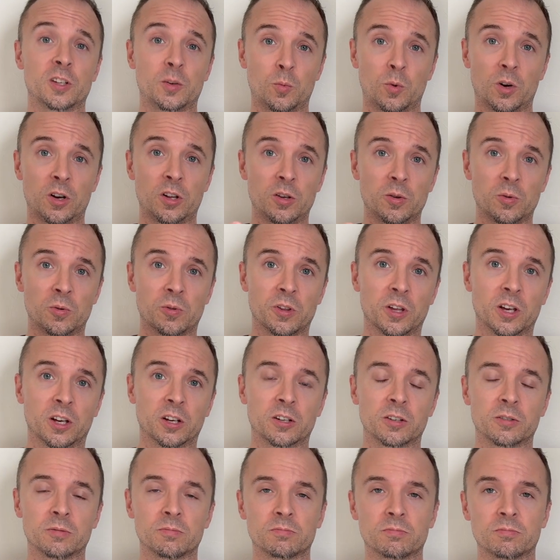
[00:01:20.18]
what do you
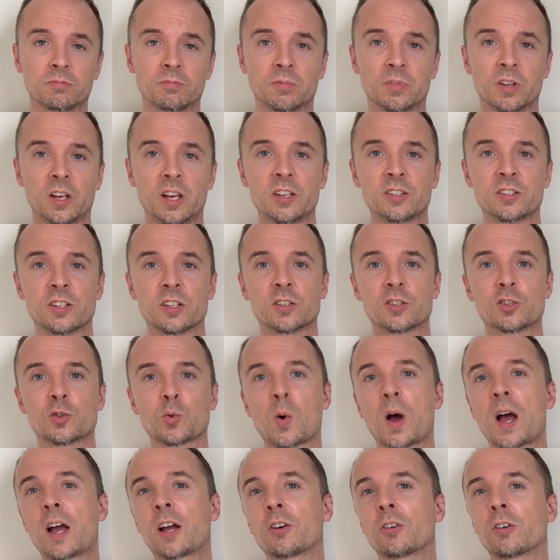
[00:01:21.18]
think? Is it
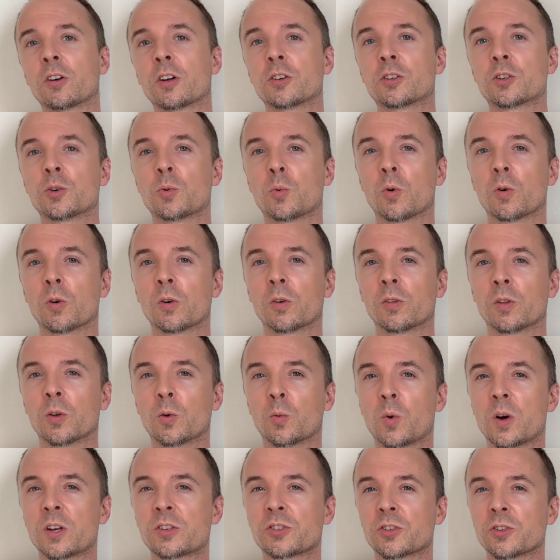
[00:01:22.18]
swaggering toward the
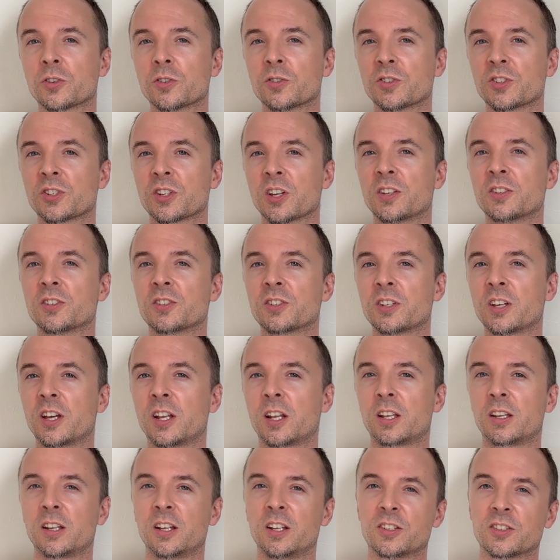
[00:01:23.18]
western
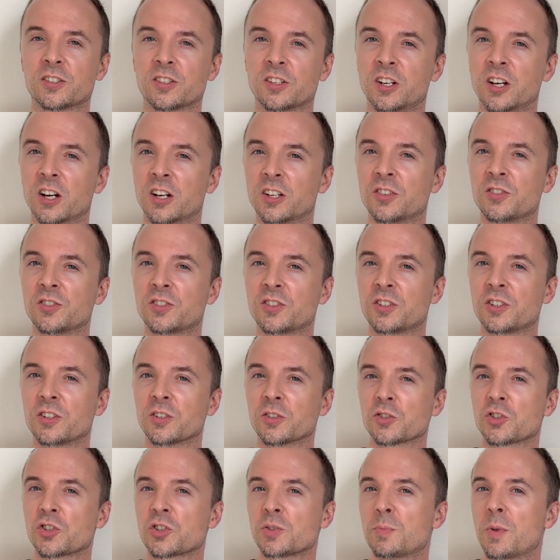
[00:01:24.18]
sunset, its gun
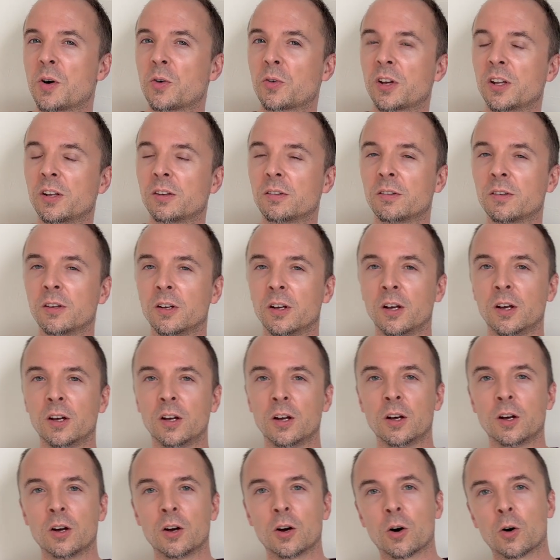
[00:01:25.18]
still smoking?
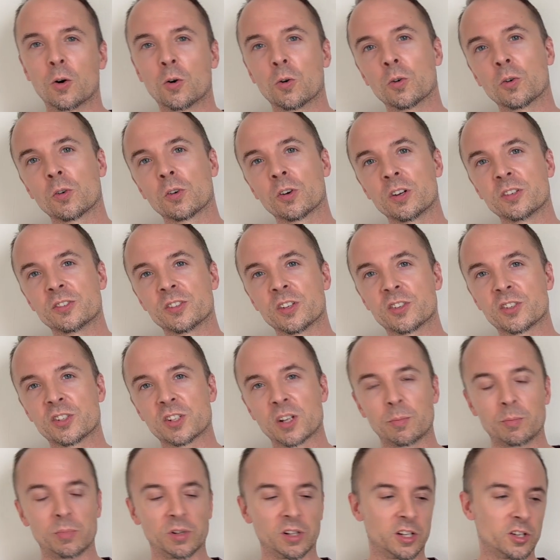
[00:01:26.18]
Or is it
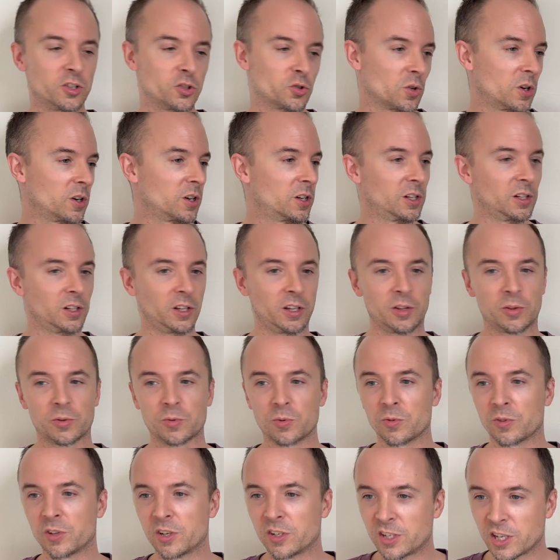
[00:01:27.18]
stumbling drunkenly
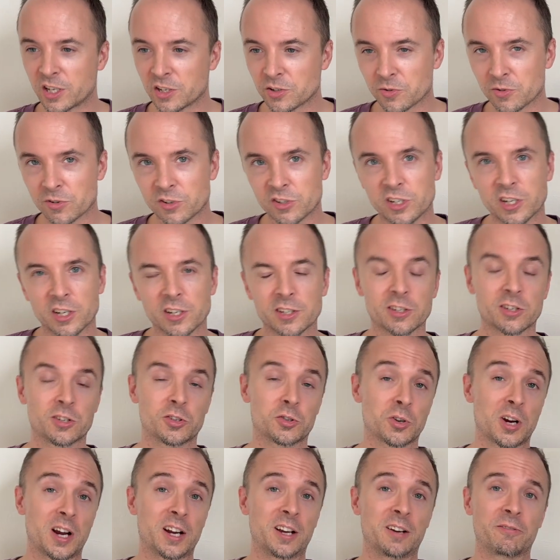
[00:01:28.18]
through the desert dusk
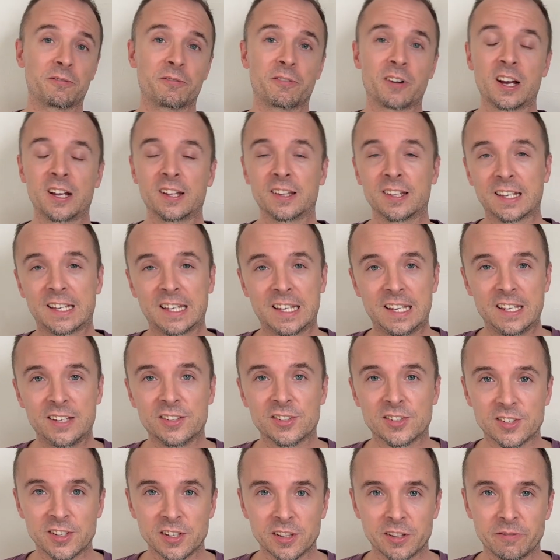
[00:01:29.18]
trying to find the
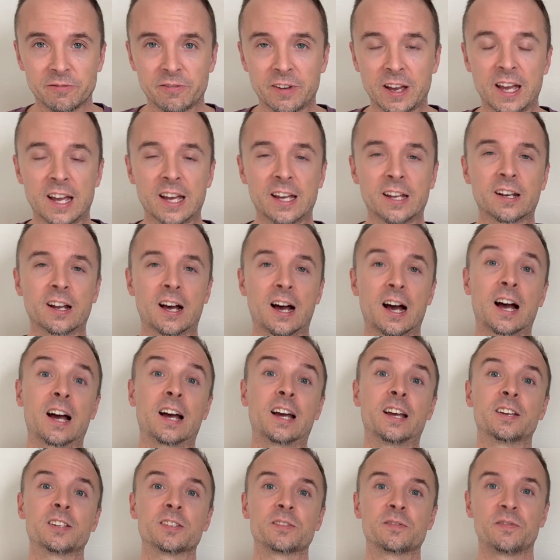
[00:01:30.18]
keys to the van high
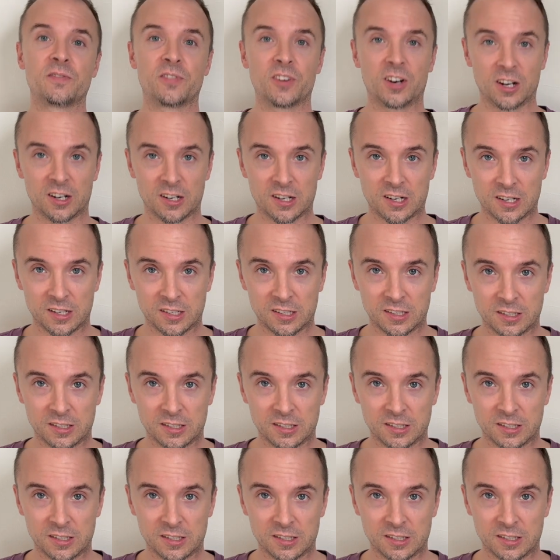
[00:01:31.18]
as fuck?